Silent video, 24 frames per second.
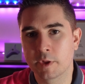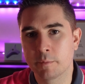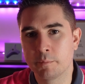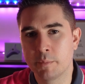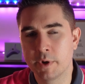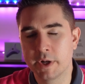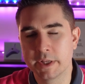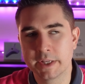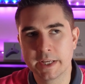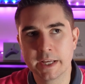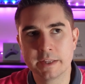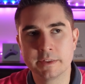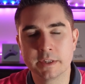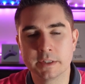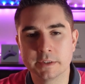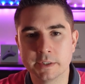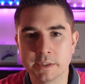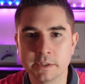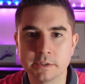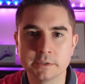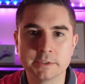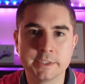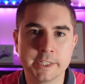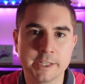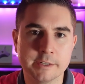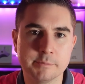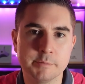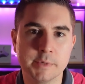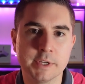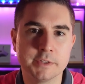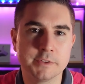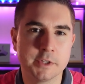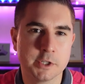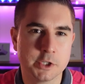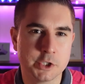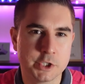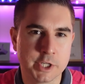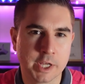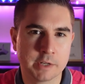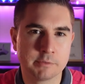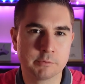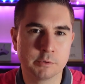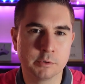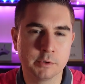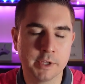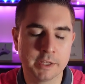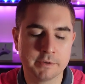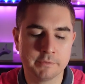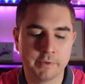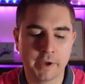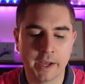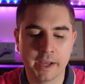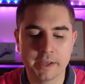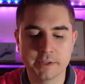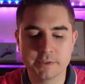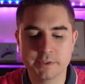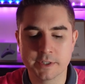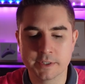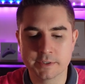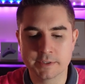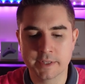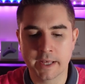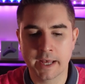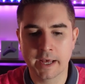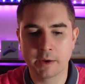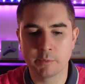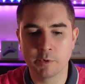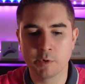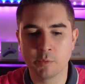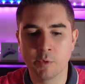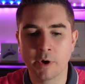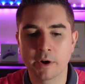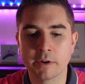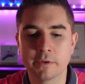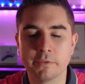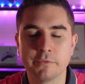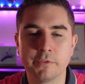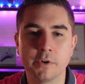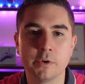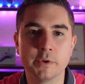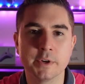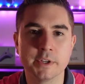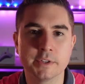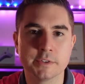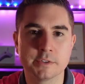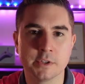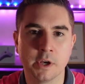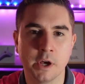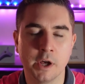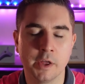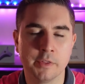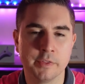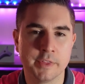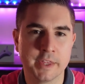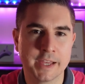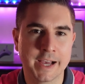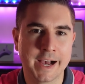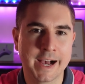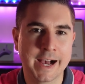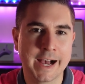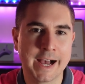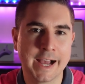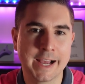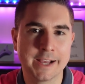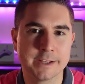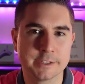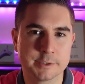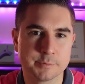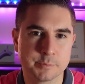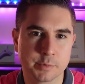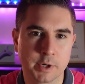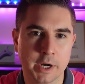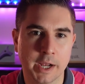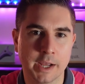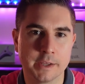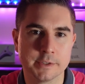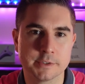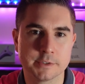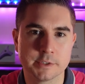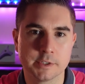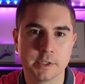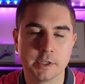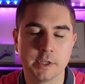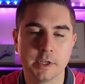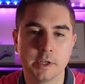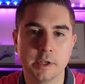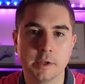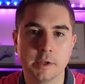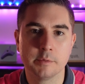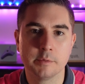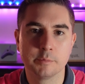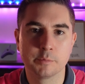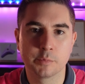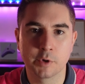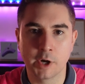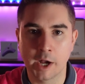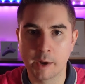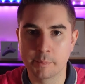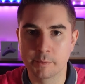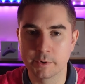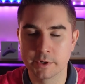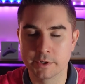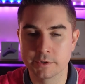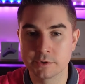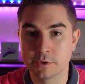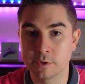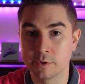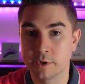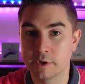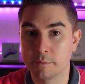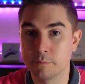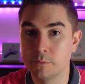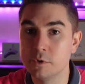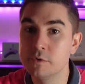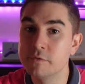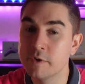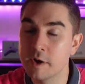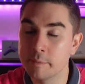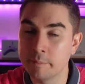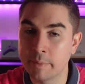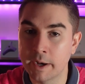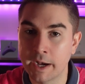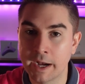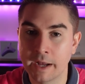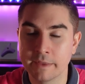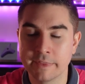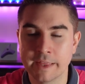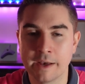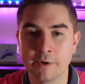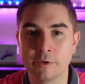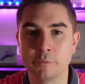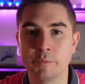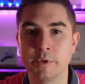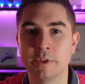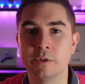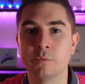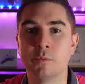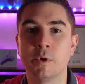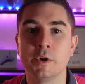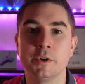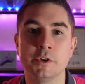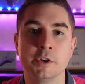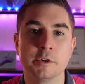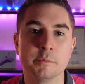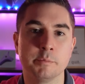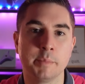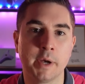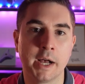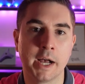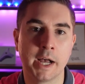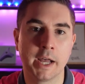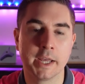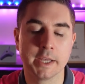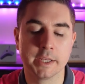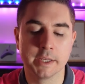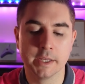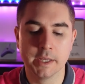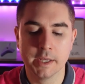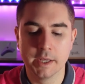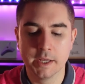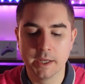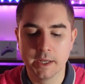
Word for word: But again, the little tidbit, the general advice is that we wanna focus on the highest priced property. So in a move up buy, that would be the one you're buying.